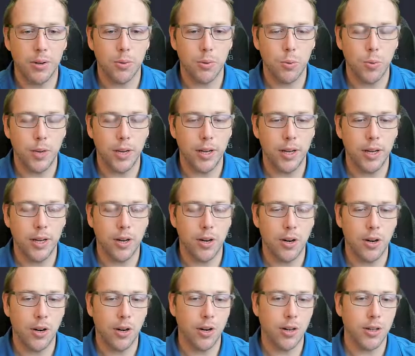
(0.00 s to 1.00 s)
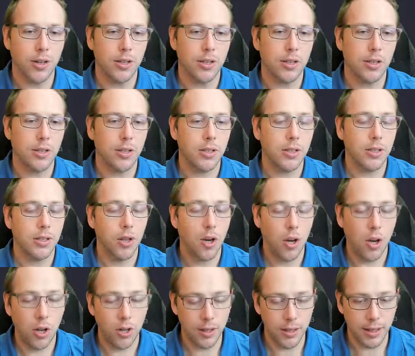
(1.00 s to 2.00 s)
we are
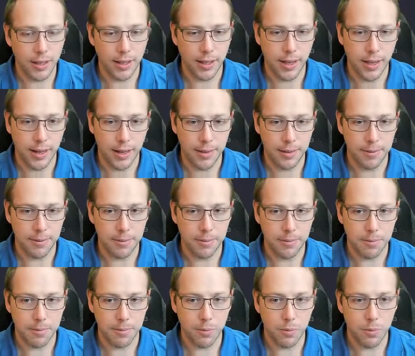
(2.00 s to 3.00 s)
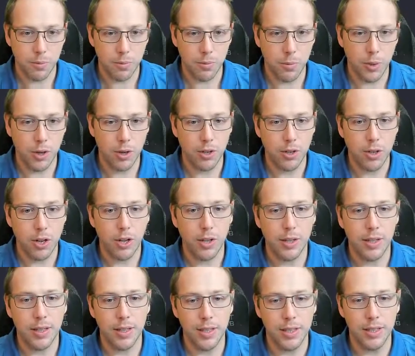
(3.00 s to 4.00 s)
calling
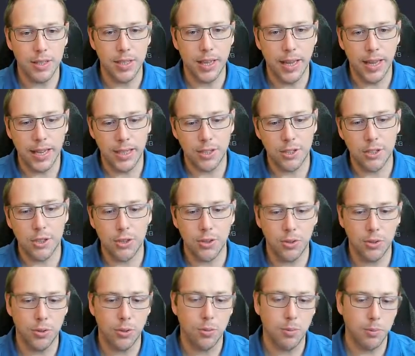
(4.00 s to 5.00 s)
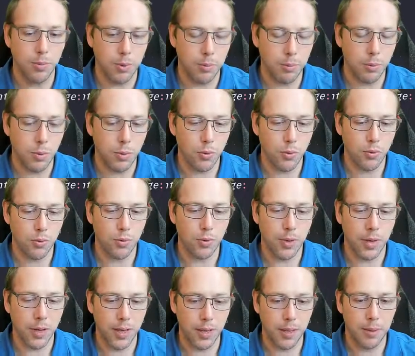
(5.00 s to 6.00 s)
these add to, remove
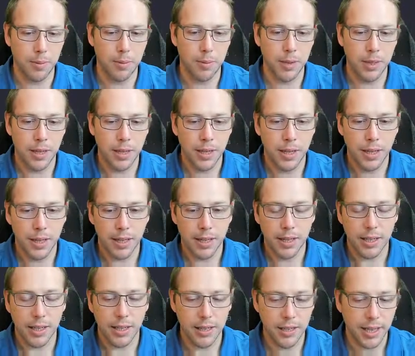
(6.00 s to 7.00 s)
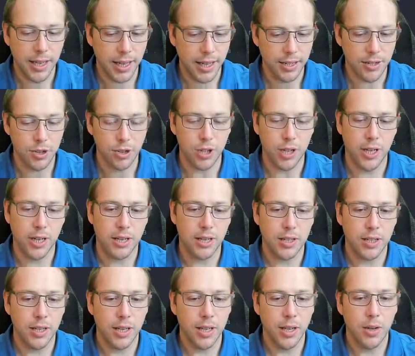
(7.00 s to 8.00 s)
from, contains checks.
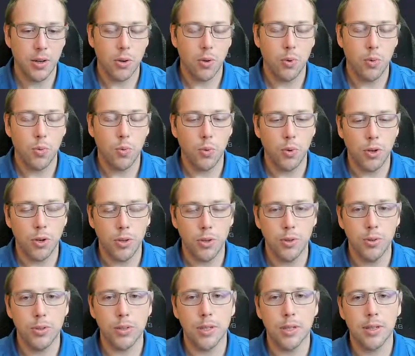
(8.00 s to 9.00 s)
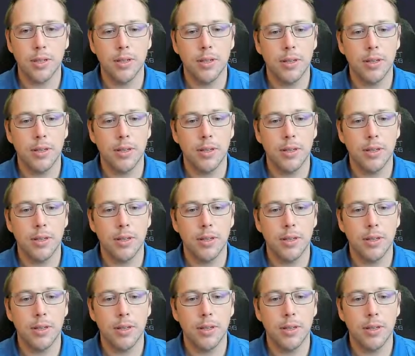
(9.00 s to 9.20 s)
We're using